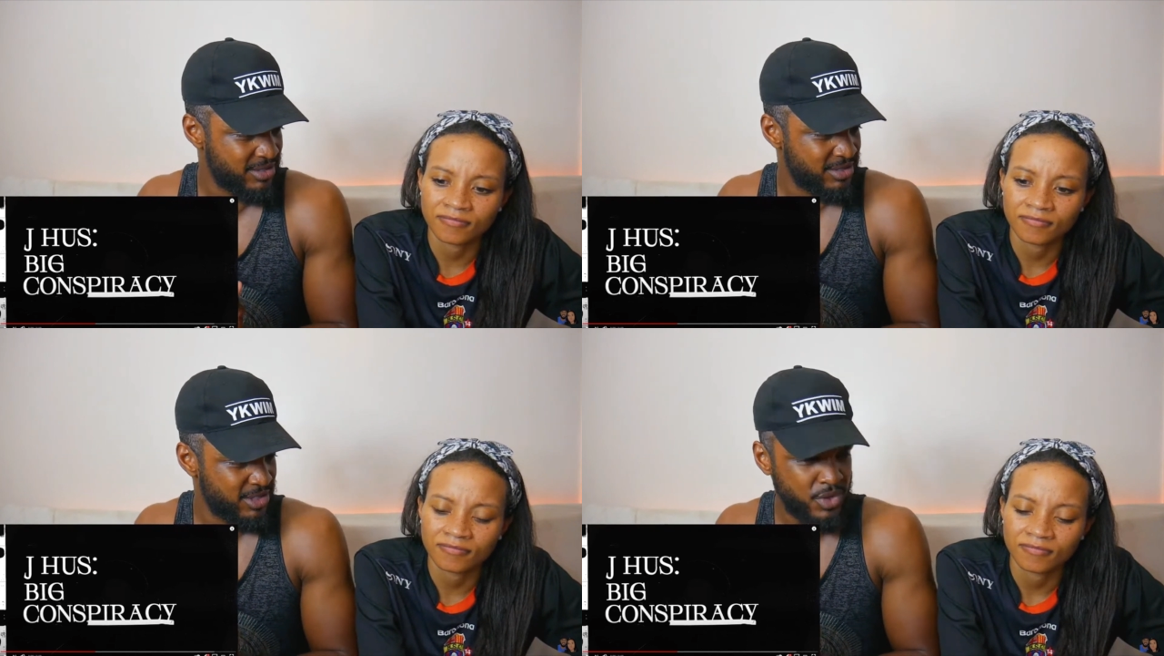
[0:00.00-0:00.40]

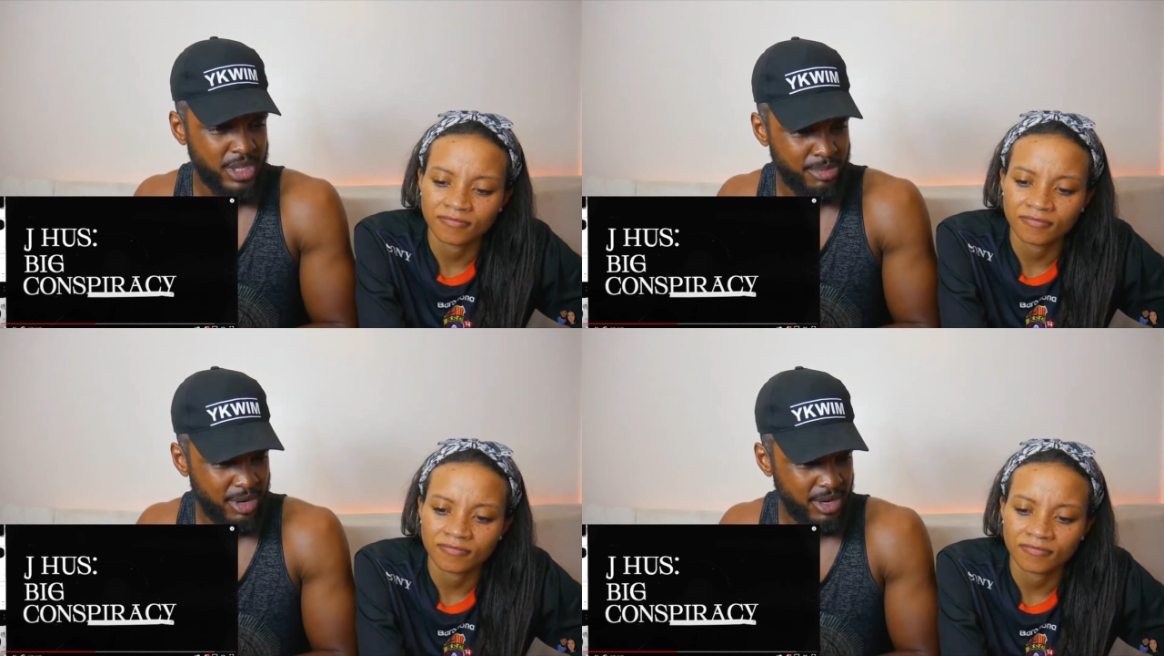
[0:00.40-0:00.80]
Speaker 1: Did you
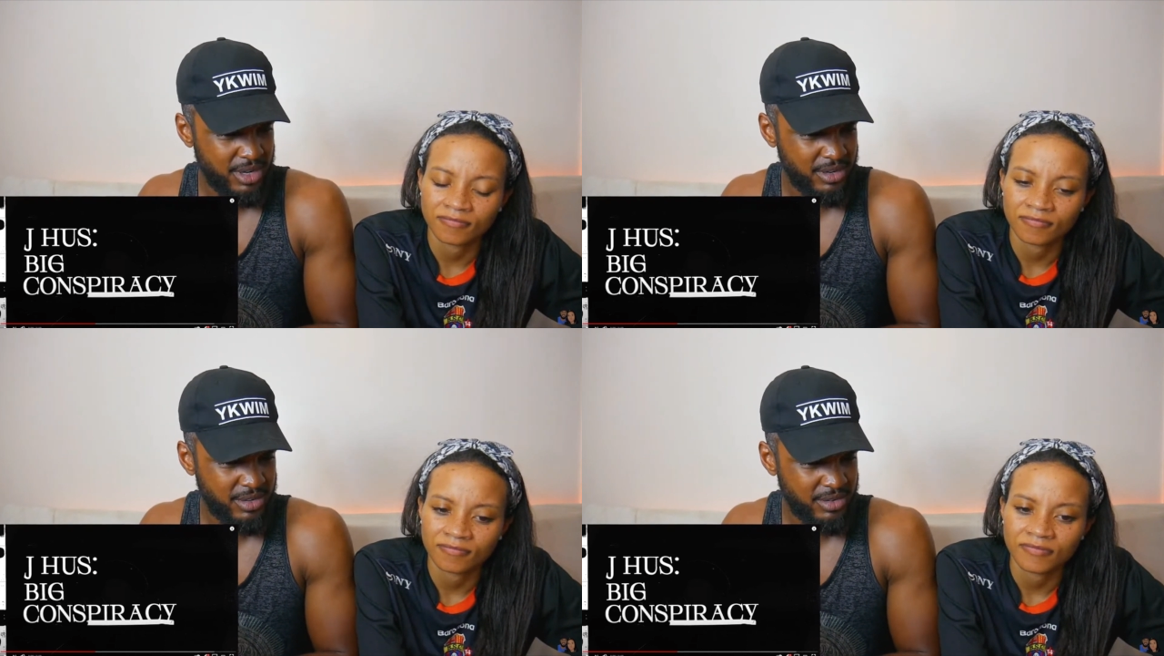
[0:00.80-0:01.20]
hear that
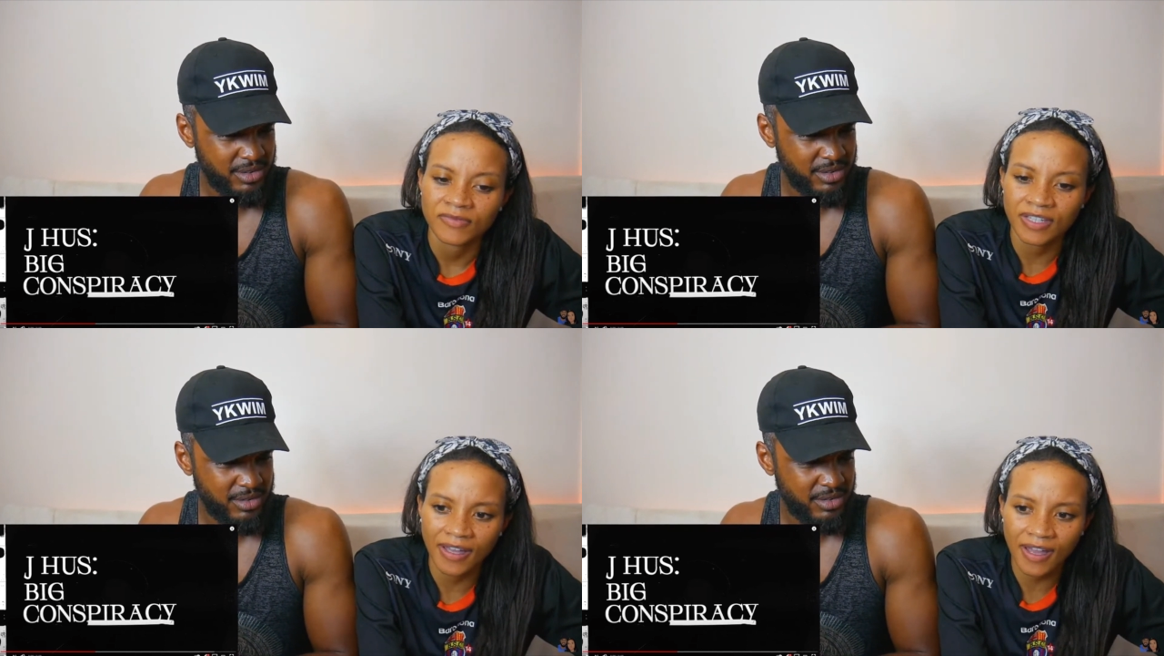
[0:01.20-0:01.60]
part?
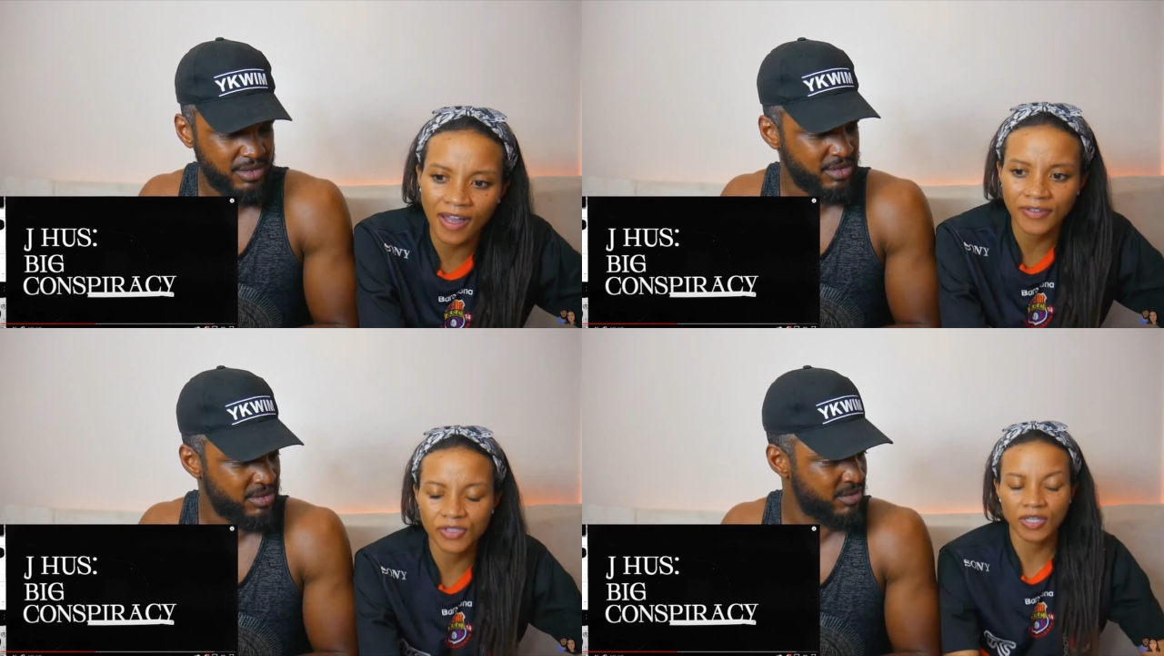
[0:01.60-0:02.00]

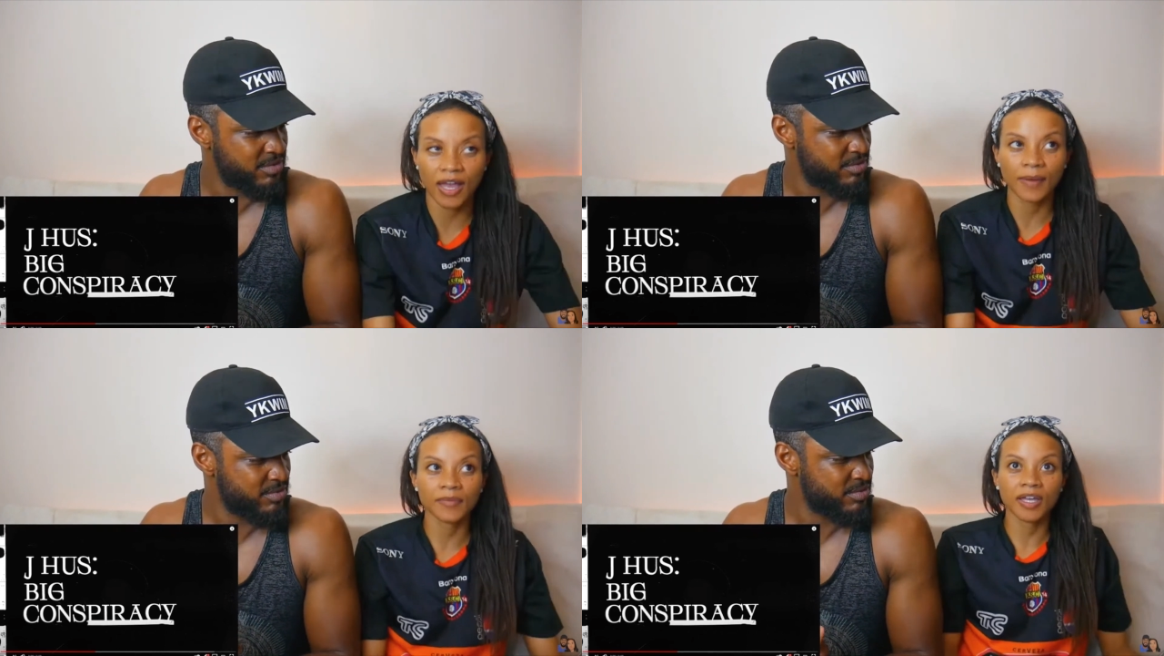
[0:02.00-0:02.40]
Speaker 2: Yeah,
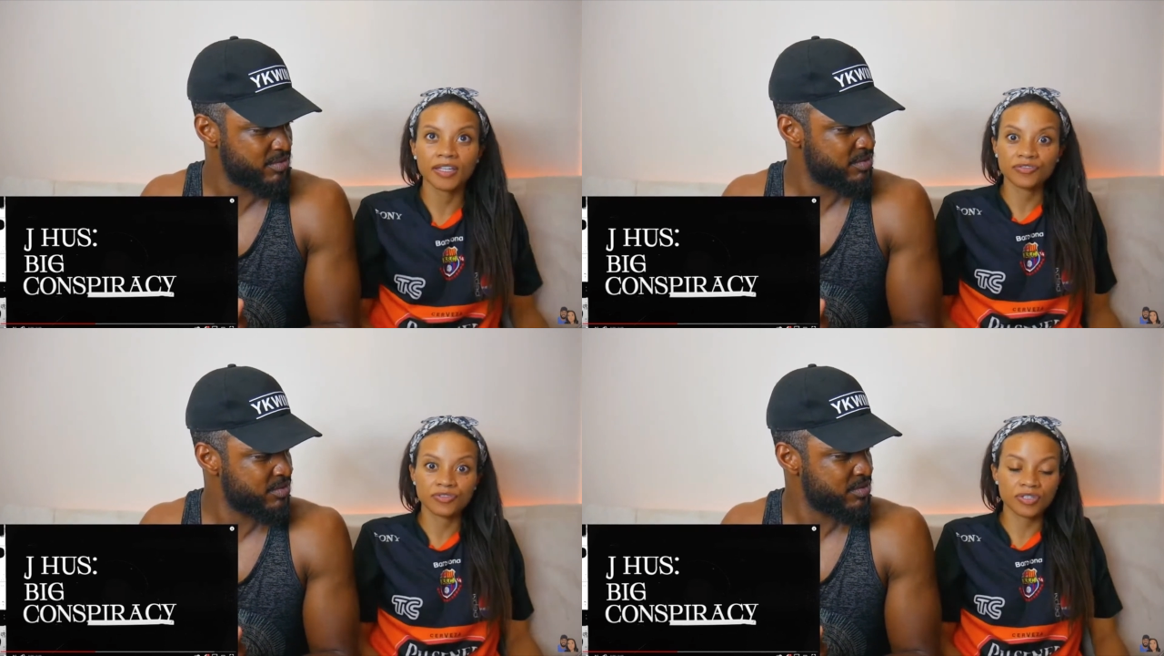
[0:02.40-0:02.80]

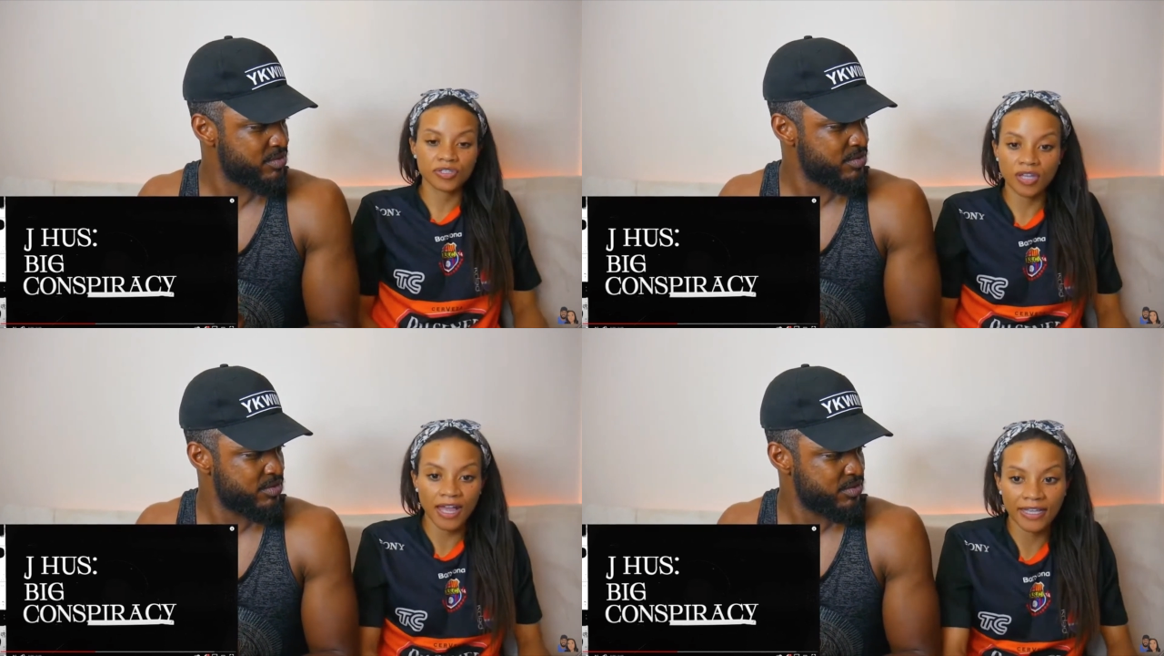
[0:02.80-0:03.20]

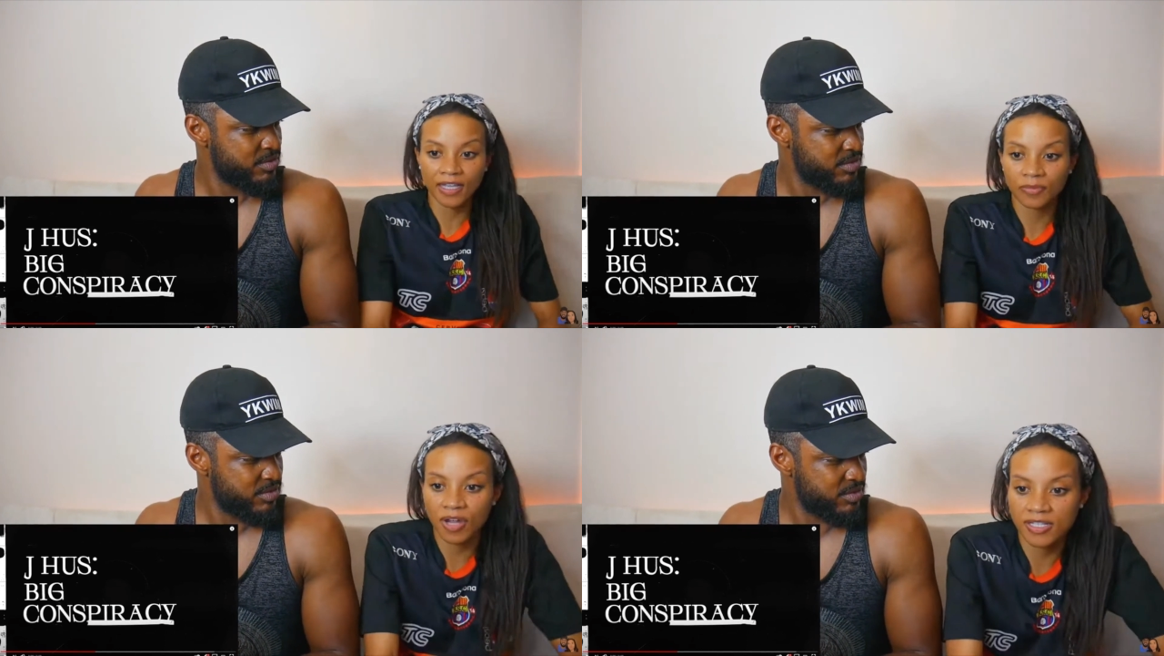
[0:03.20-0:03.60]
I
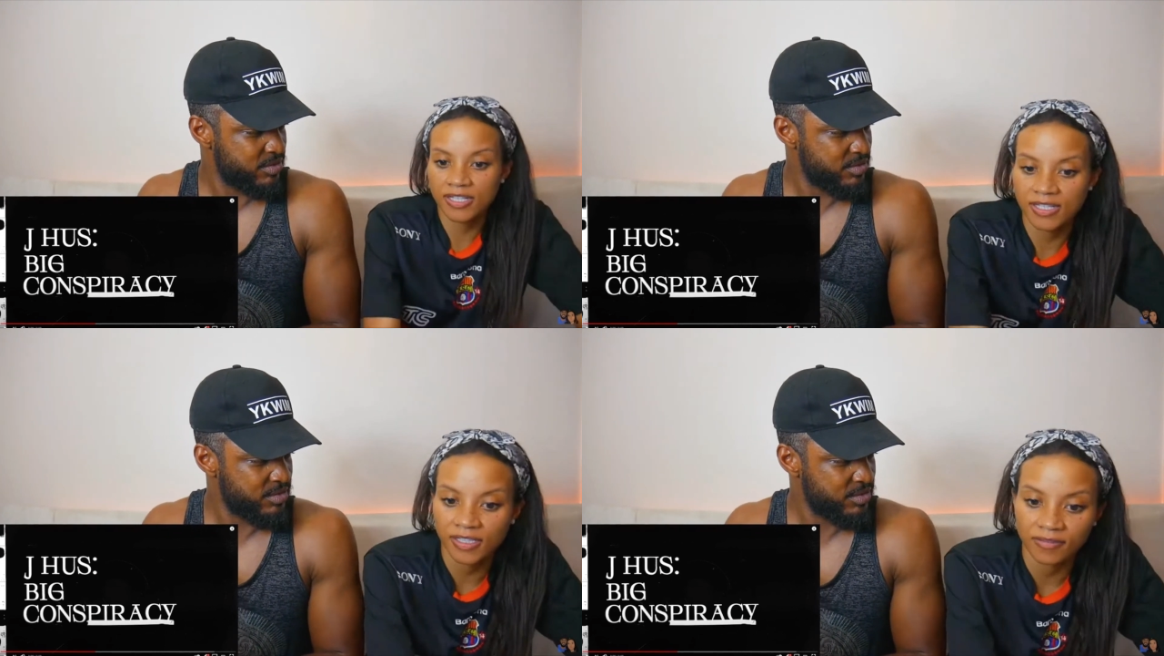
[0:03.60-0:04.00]
can't
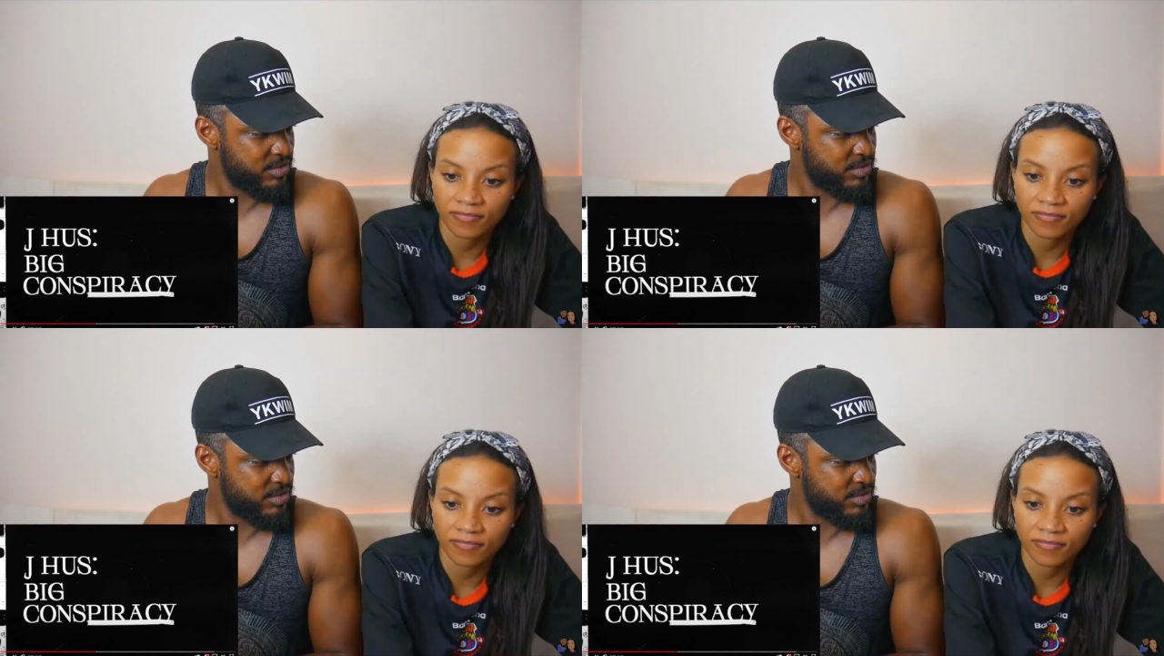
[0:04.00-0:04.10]
process it.